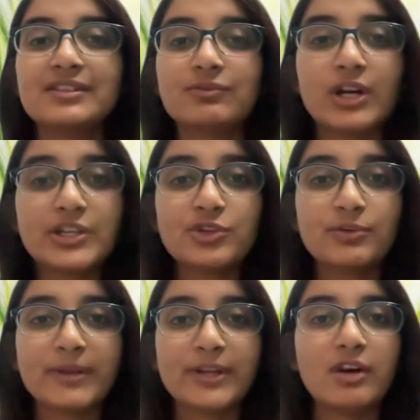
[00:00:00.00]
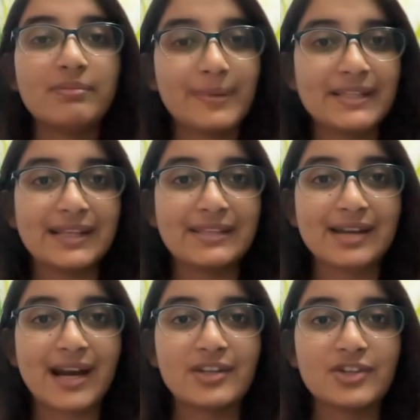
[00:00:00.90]
What should be your basic
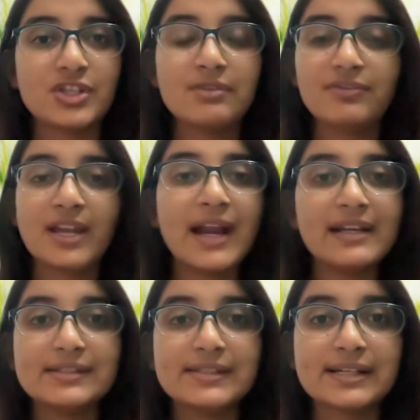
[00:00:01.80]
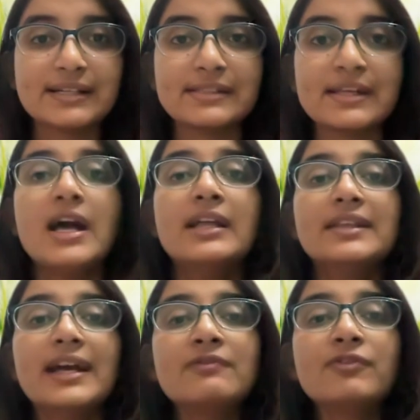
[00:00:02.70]
strategy? We had discussed.
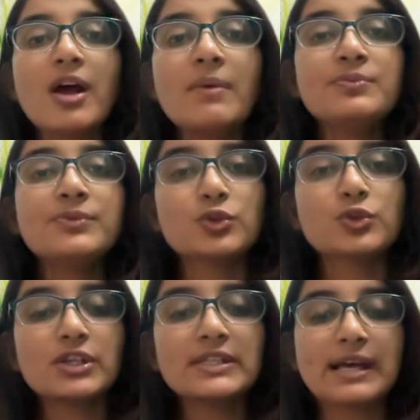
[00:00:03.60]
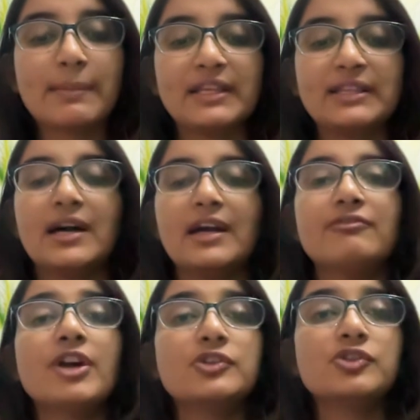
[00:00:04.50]
Then from Shushruta Samhita,
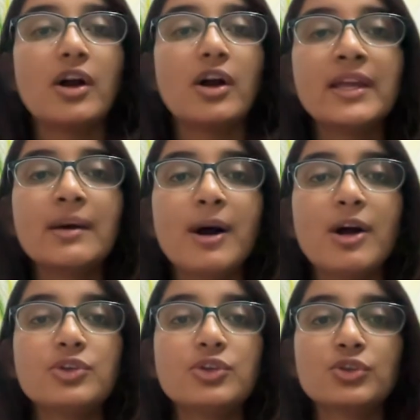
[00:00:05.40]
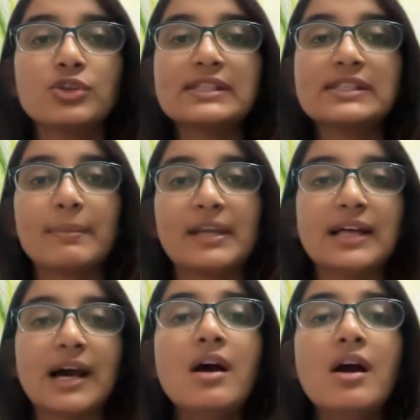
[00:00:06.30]
if you're talking about Shushruta
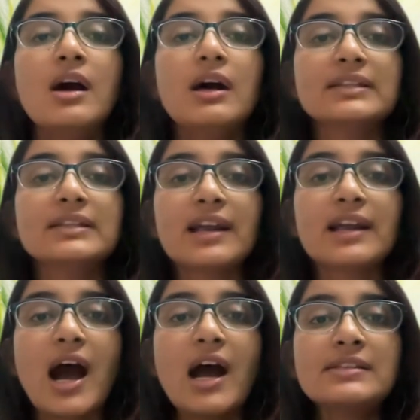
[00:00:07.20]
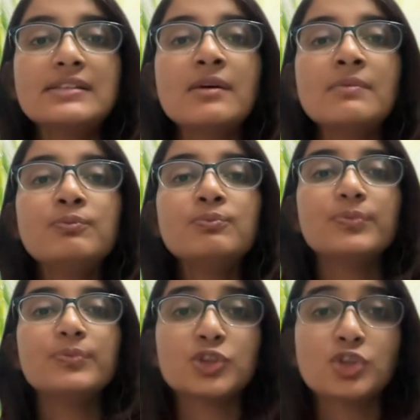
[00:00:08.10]
Samhita, there are some
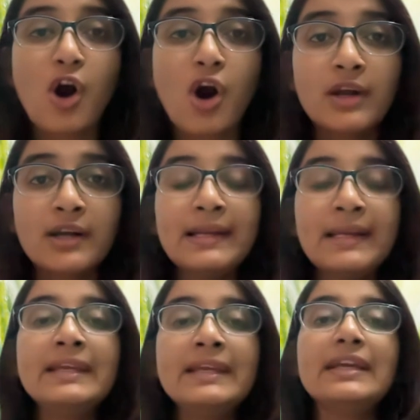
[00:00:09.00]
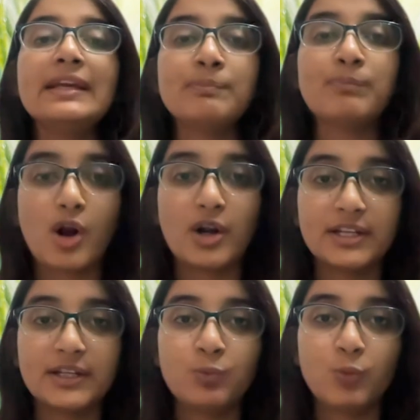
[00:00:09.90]
surely
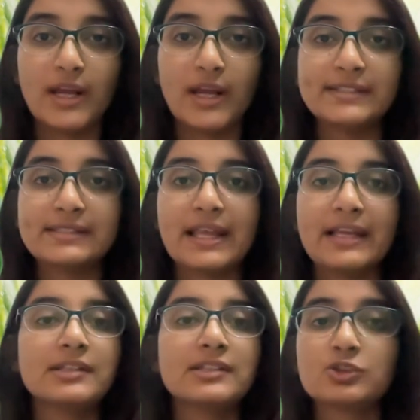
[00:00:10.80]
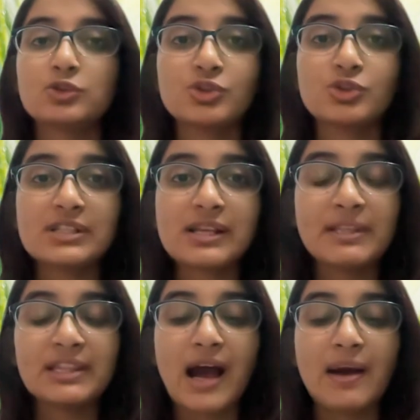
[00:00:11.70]
important points. Like Shushruta
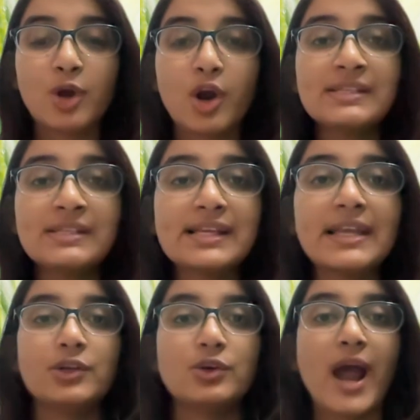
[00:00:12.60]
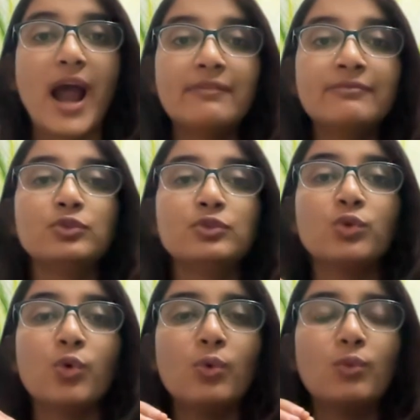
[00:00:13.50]
Samhita, I'm not saying you have to
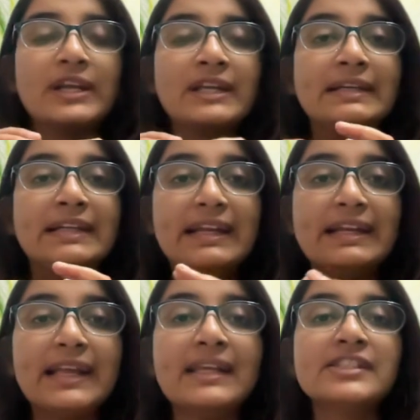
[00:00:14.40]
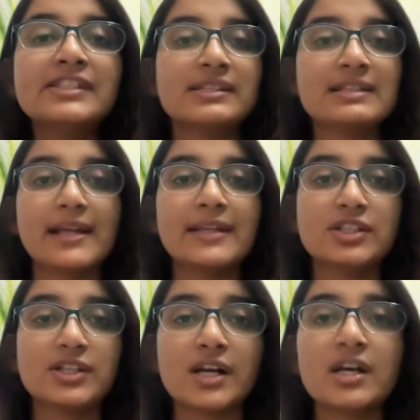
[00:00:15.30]
go in detail just like
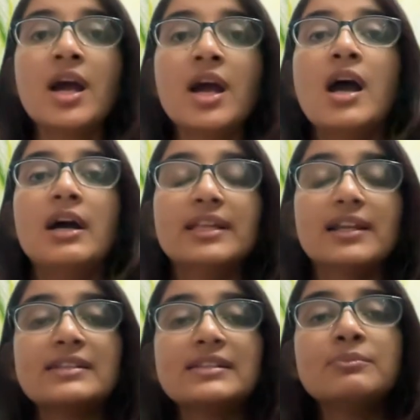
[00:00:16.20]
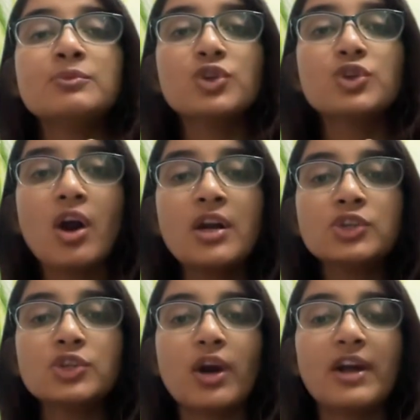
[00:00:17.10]
Charak. There are some
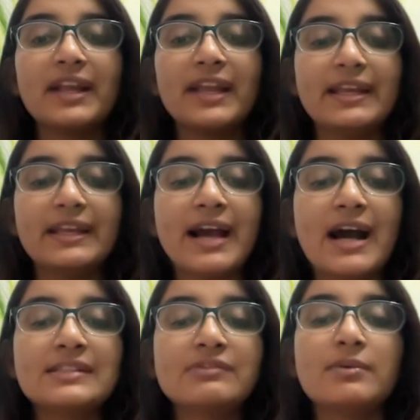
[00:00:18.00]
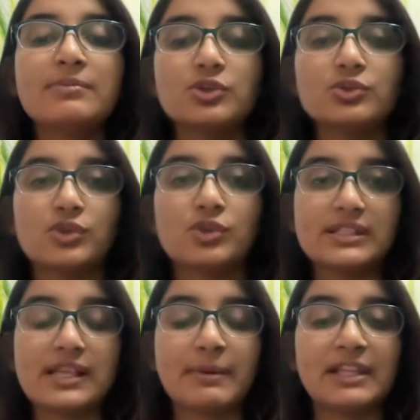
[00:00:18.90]
short areas from Shushruta
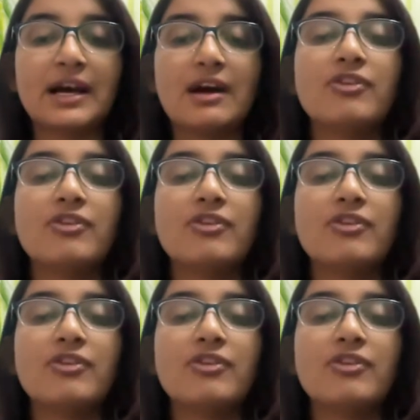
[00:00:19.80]
Samhita.